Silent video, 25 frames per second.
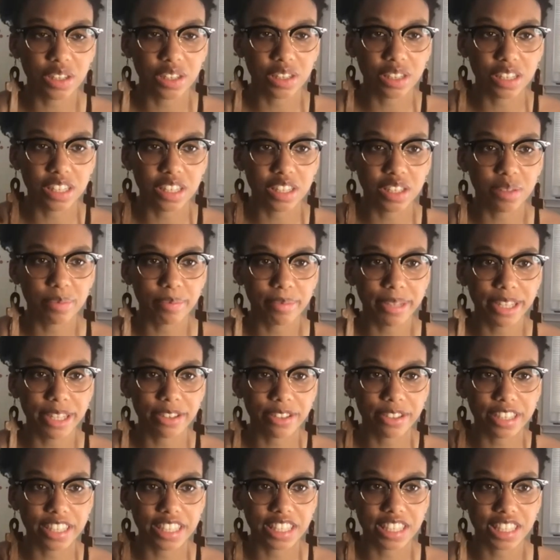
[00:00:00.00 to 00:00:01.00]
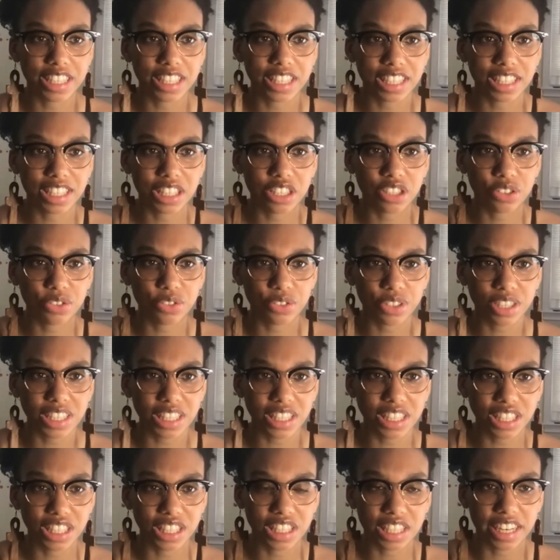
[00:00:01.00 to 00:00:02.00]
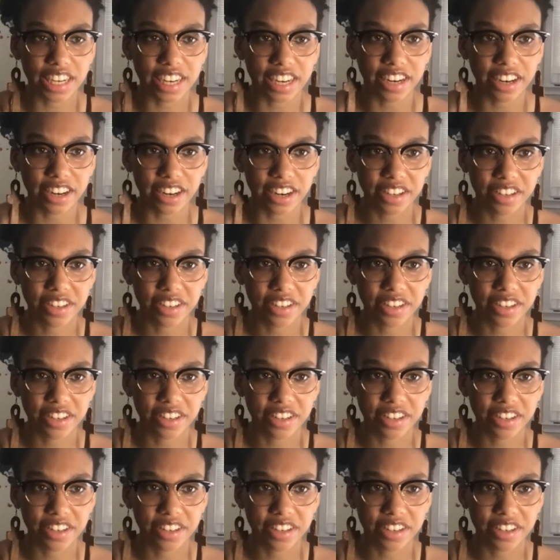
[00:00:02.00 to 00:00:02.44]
in the middle it says screen share.